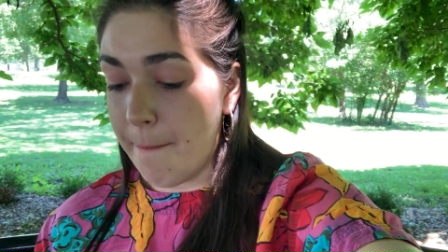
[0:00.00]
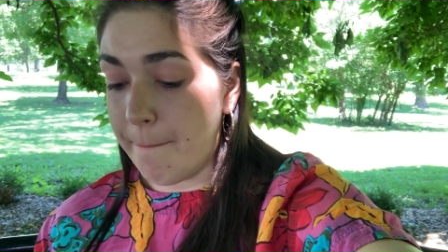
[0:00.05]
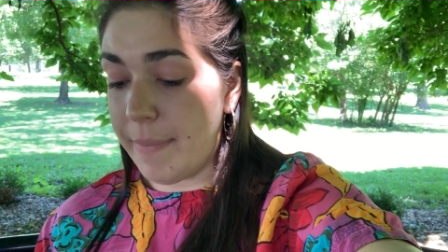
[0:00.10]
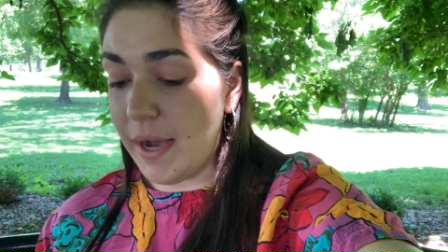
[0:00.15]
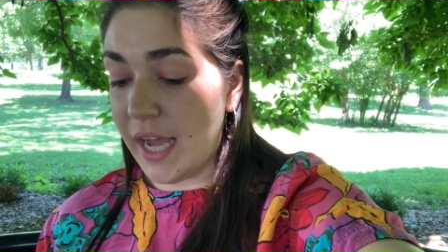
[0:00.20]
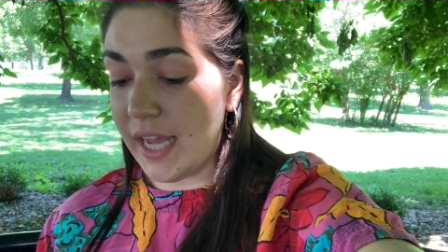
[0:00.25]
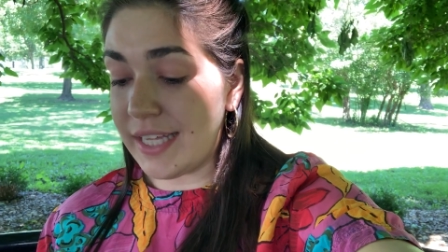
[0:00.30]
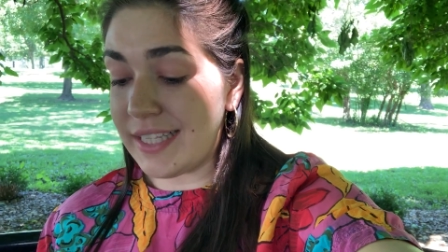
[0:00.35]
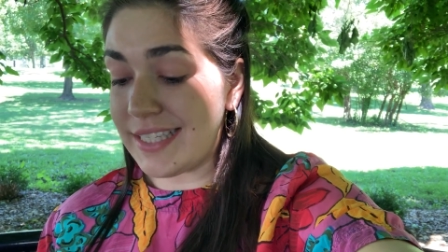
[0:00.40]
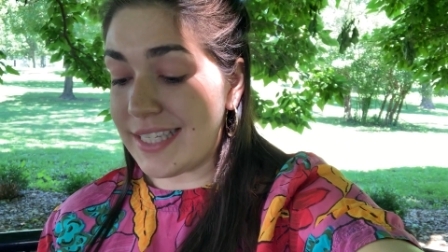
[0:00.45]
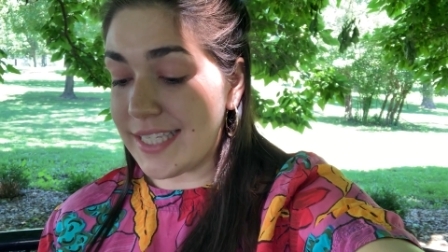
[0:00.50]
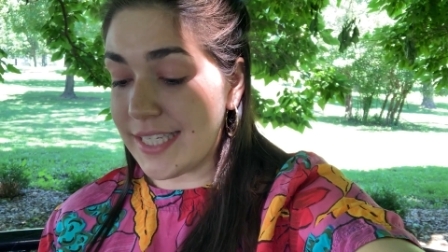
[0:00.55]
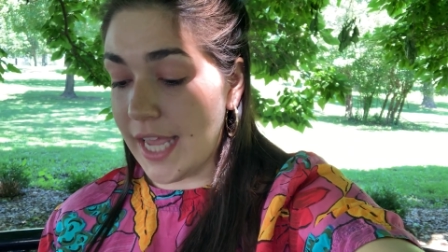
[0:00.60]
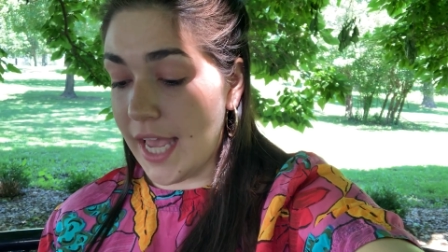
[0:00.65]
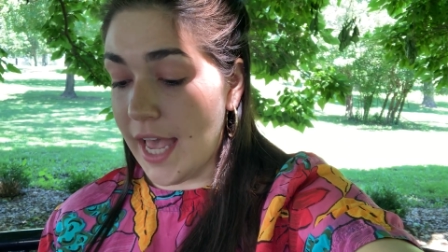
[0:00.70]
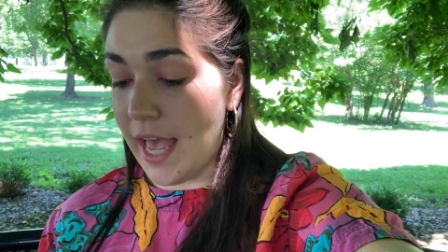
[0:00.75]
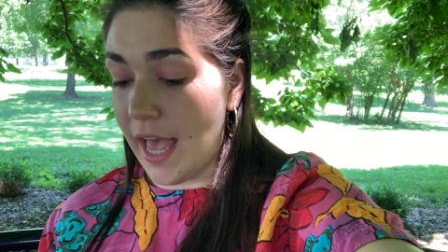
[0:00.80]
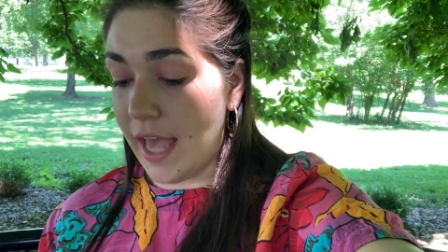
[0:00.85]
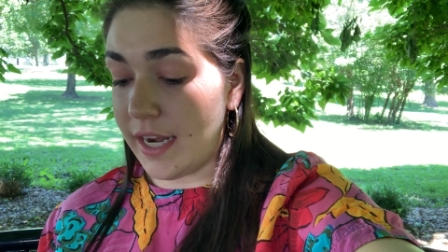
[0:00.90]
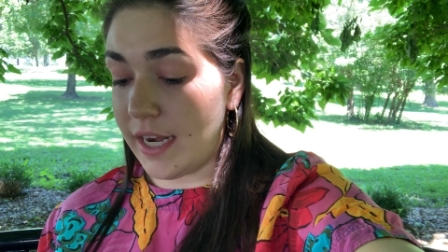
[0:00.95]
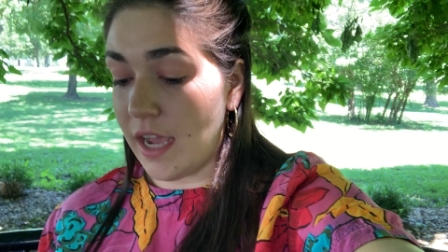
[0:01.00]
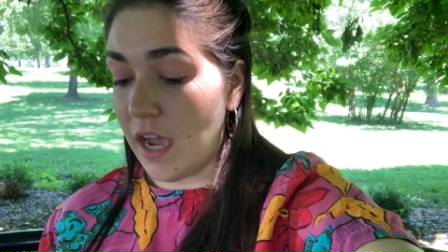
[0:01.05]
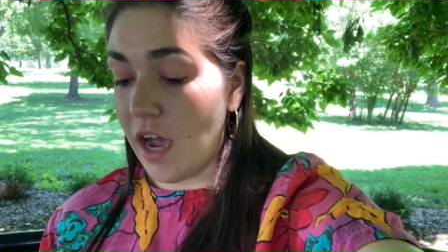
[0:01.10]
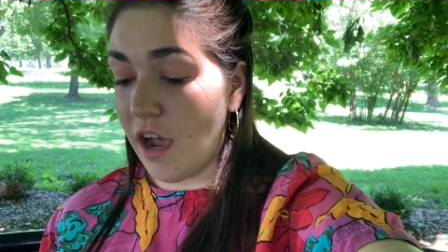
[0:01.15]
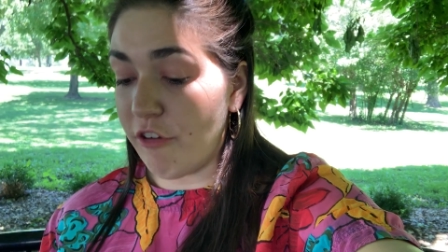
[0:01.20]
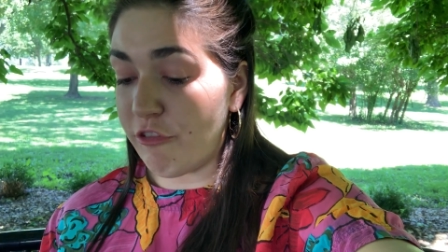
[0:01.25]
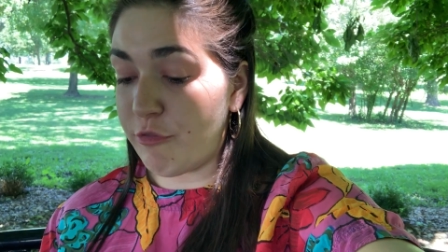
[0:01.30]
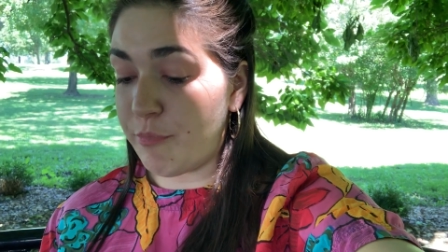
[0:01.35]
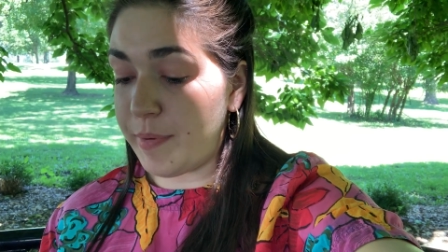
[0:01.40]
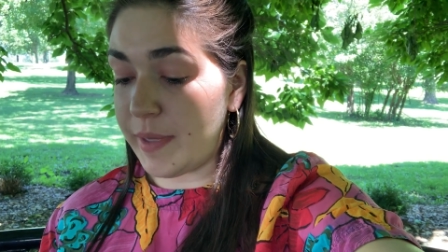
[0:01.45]
but instead
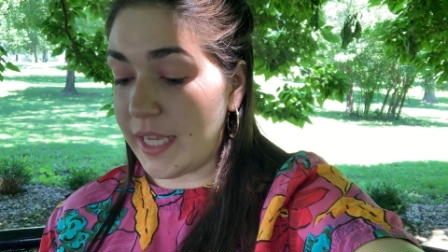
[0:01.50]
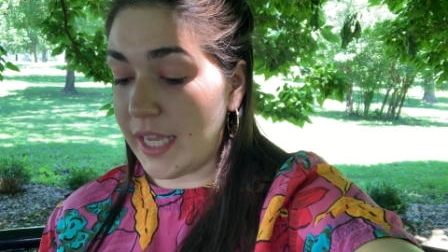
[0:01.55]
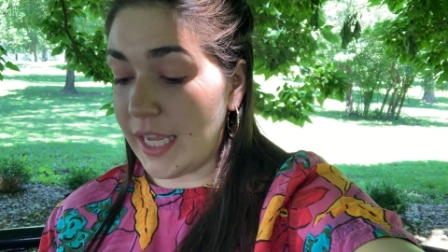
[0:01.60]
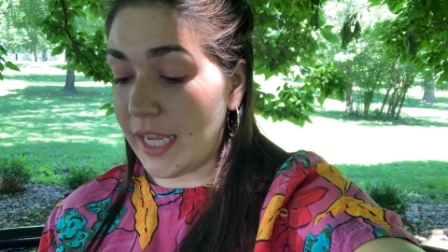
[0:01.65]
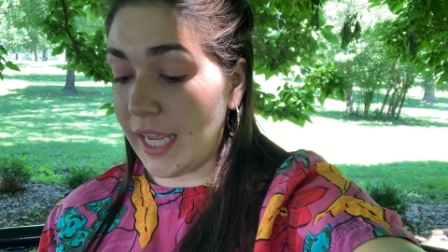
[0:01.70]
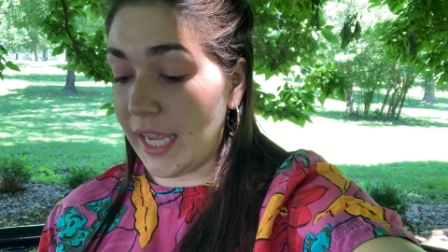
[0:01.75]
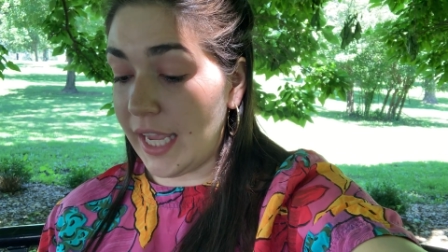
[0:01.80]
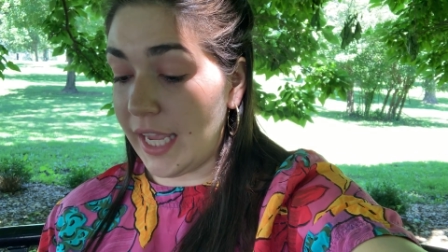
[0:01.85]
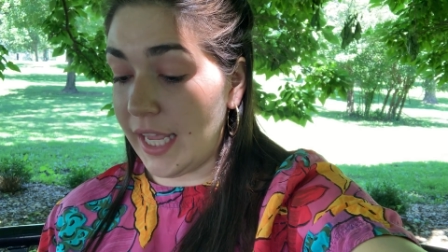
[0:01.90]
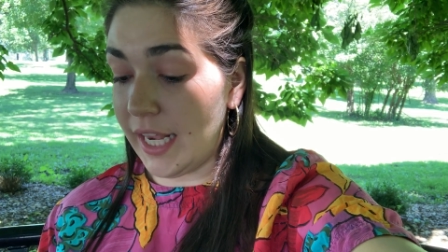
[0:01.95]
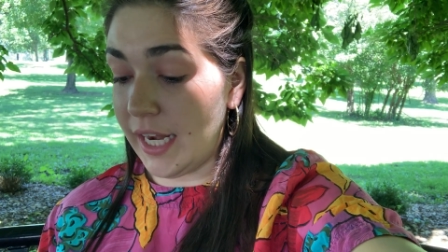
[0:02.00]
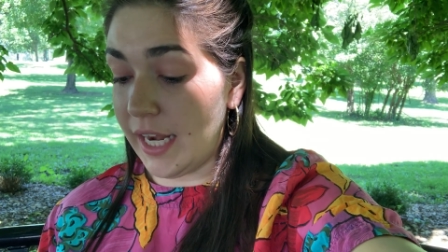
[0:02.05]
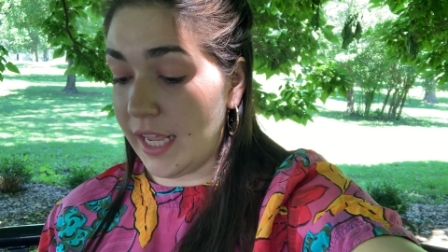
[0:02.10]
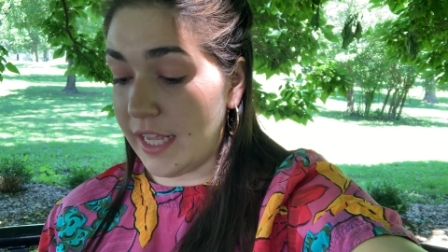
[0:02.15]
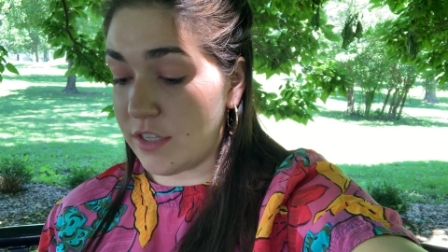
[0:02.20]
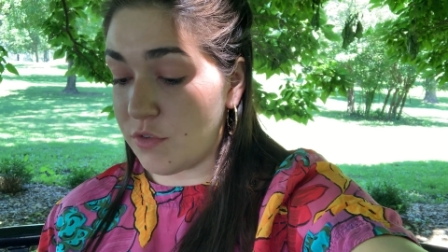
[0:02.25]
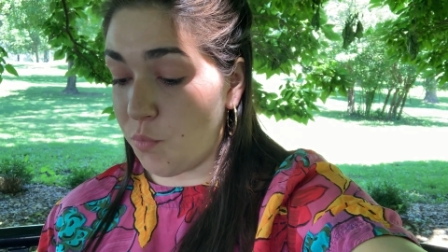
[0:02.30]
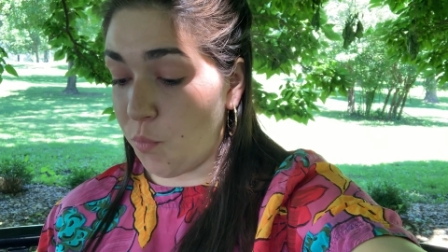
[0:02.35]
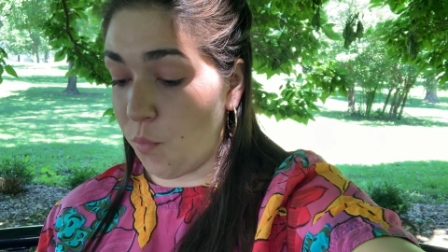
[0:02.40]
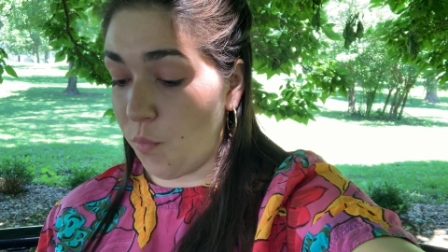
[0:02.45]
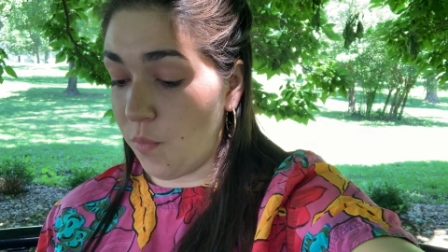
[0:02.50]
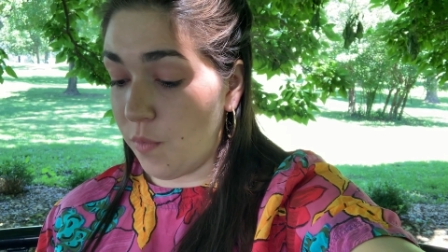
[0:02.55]
of being in it,